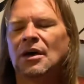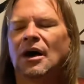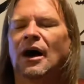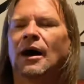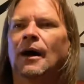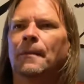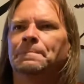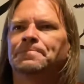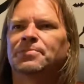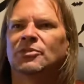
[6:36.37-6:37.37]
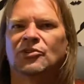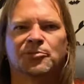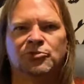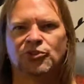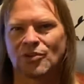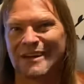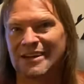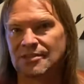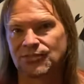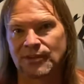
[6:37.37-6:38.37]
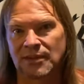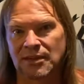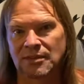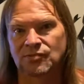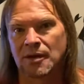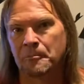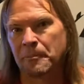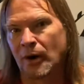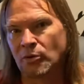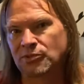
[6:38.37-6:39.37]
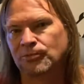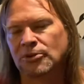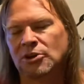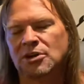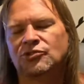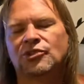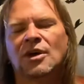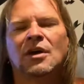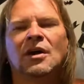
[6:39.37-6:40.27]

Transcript: There's some deleted scenes and bonus footage.